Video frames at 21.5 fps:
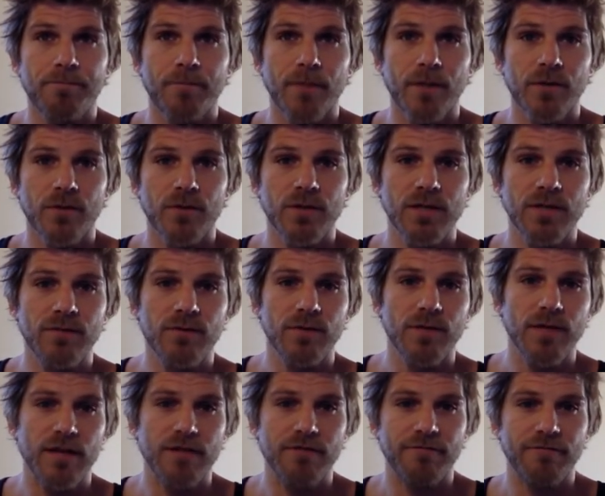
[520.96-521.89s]
to give you
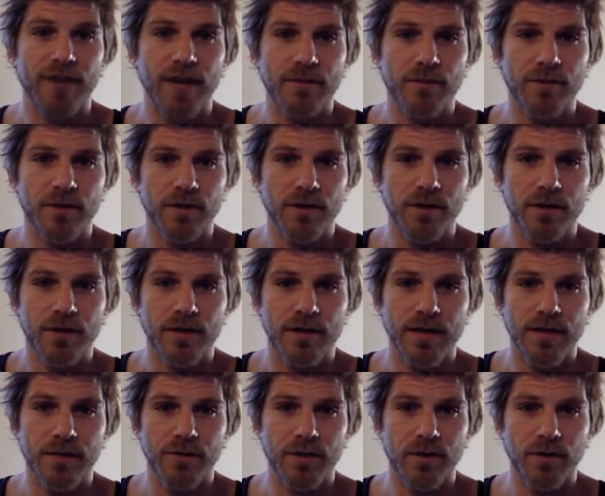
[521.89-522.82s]
that fiber
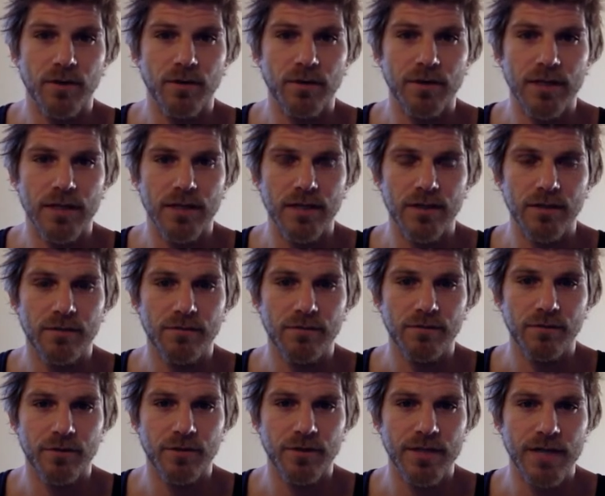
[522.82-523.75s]
that we all need
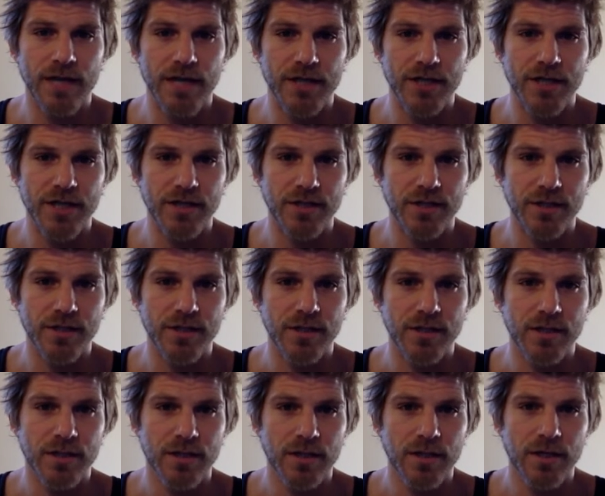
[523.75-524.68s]
for good digestion.
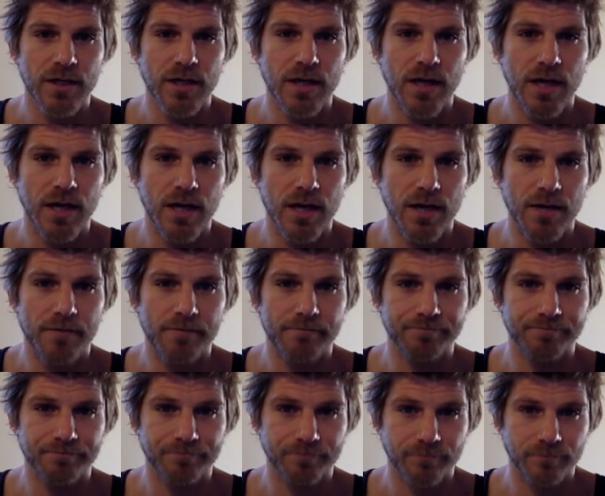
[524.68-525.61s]
You
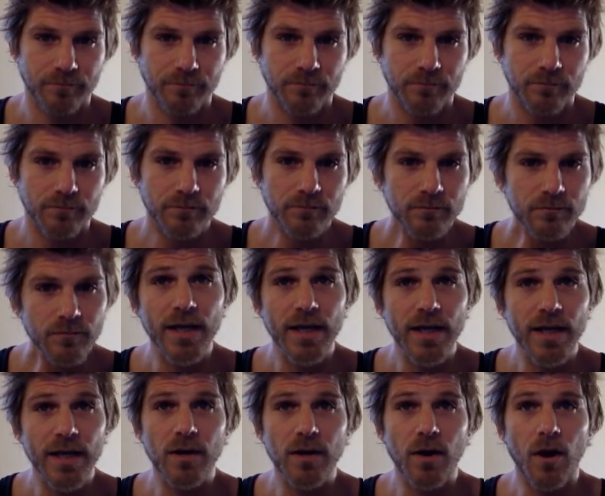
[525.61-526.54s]

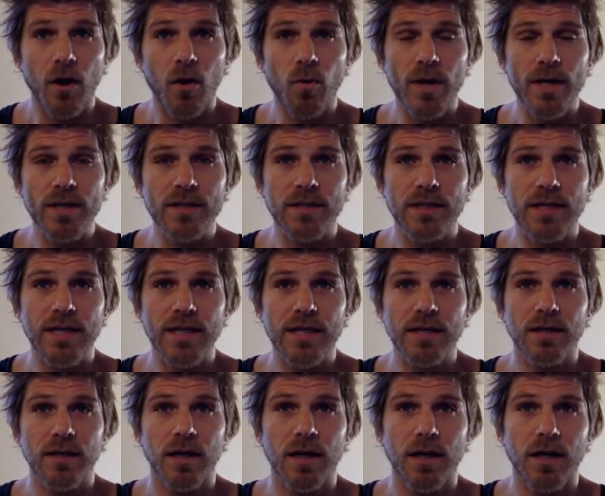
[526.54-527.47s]
can always
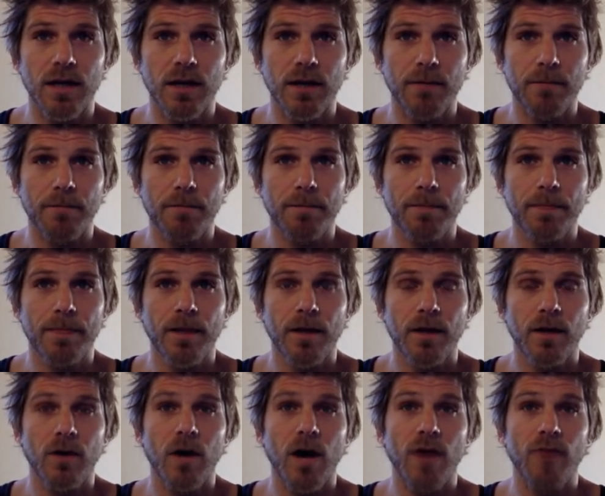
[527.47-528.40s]
eat
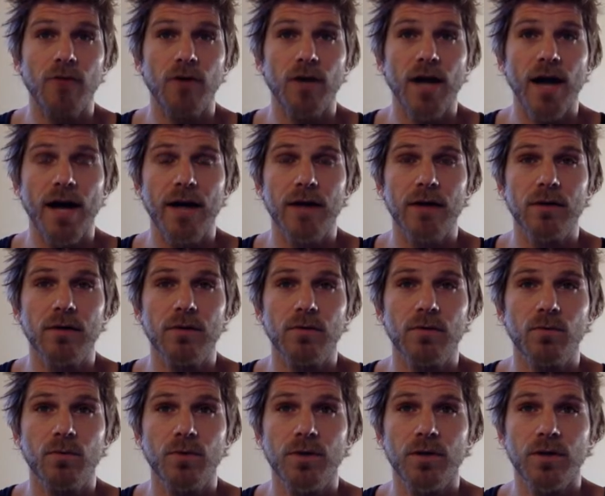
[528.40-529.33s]
avocado
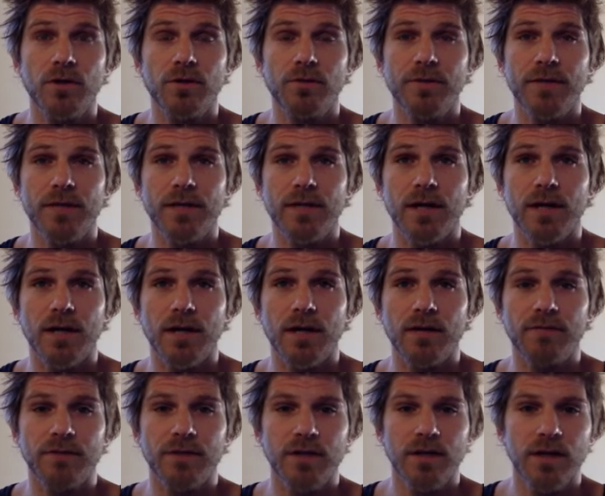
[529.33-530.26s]
with a little bit
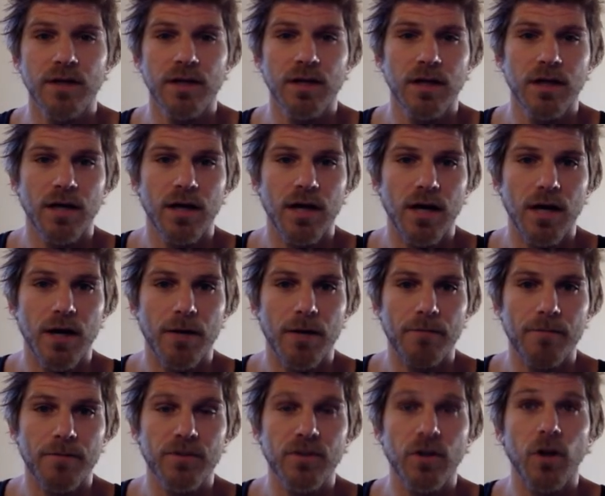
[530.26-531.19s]
of
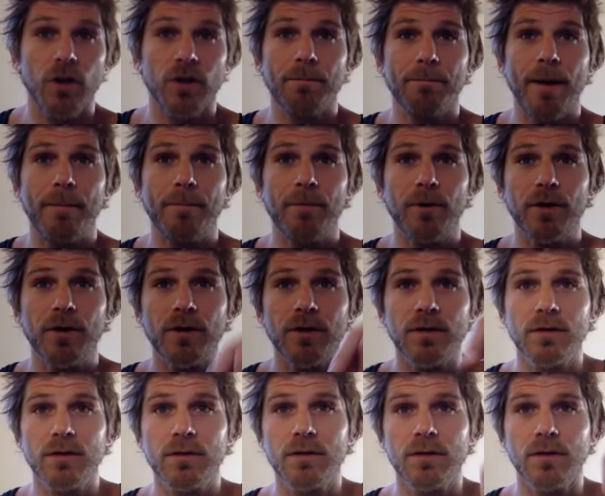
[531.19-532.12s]
salt and pepper
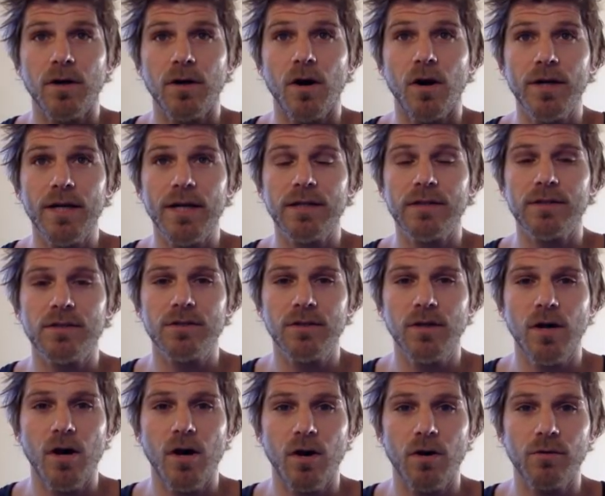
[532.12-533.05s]
on it,
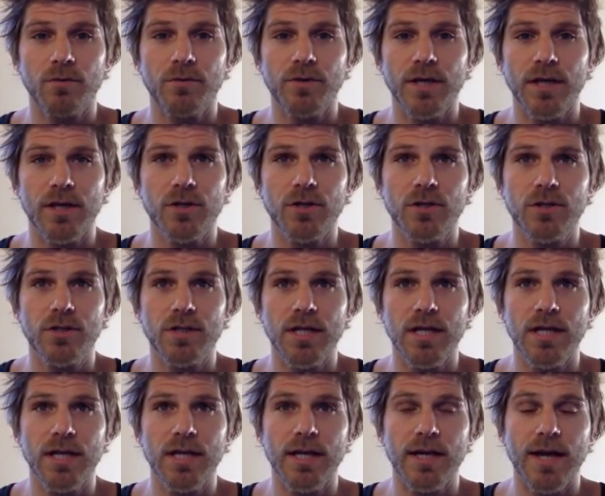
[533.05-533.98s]
so you can just
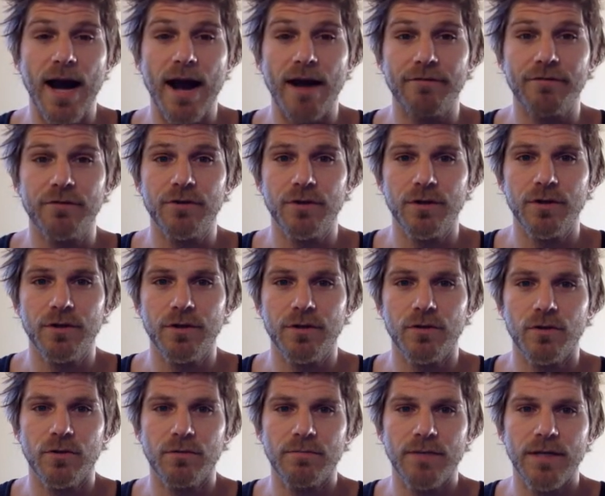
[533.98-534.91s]
eat it after
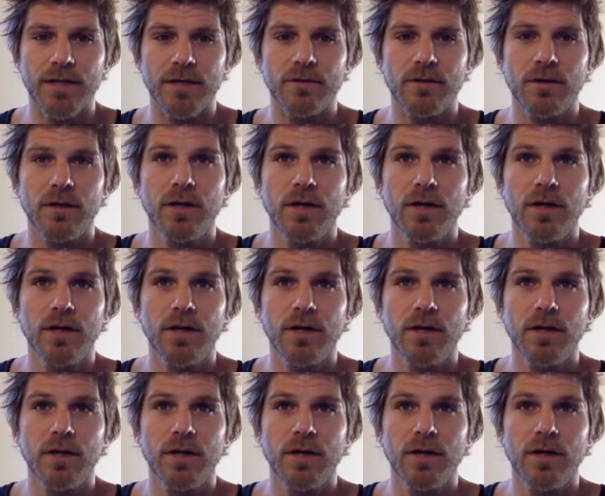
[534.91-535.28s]
your oatmeal.